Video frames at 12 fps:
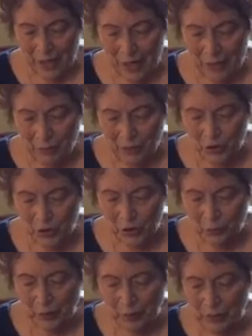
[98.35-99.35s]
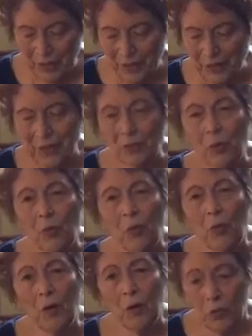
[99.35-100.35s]
and was showing me that
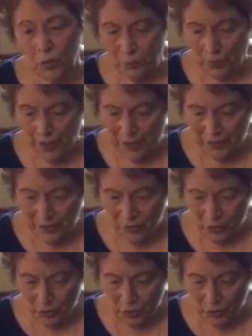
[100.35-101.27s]
although through the praise